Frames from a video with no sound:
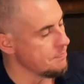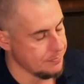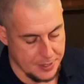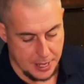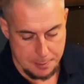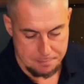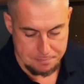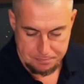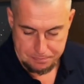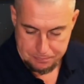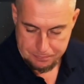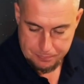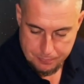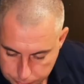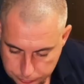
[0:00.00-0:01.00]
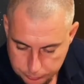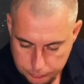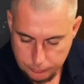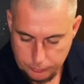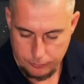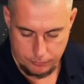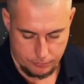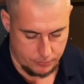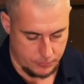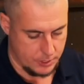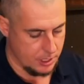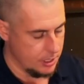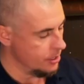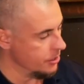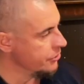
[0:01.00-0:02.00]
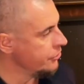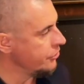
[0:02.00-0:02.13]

how our body moves in balance and out of